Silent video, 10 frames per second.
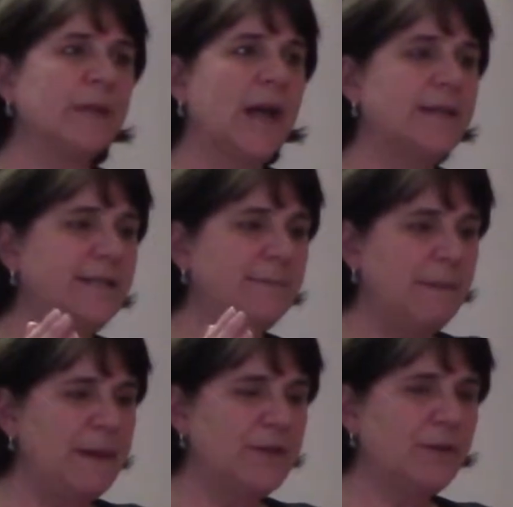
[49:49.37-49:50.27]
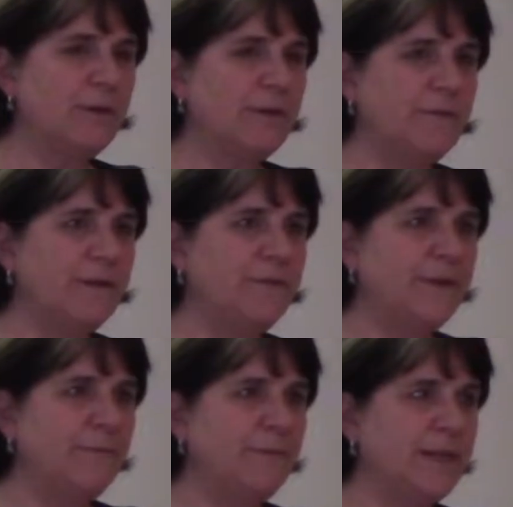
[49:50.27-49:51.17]
I see my patient going to
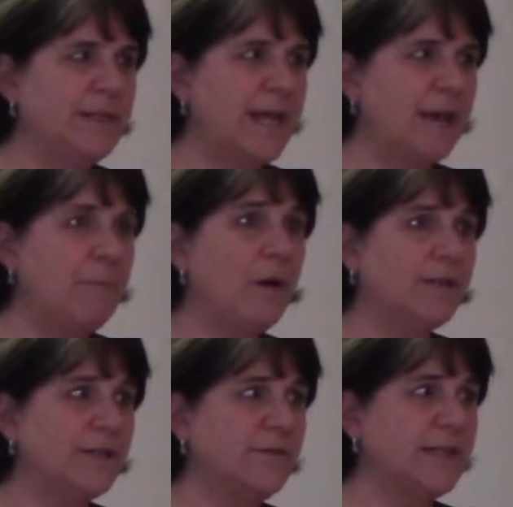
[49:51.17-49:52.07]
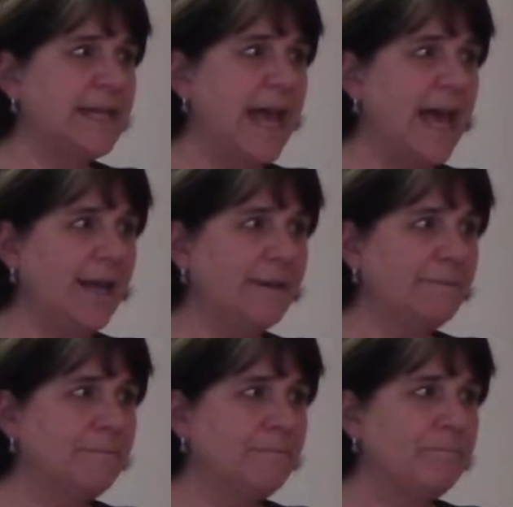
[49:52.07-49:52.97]
VFib, VTAC, pulses VTAC.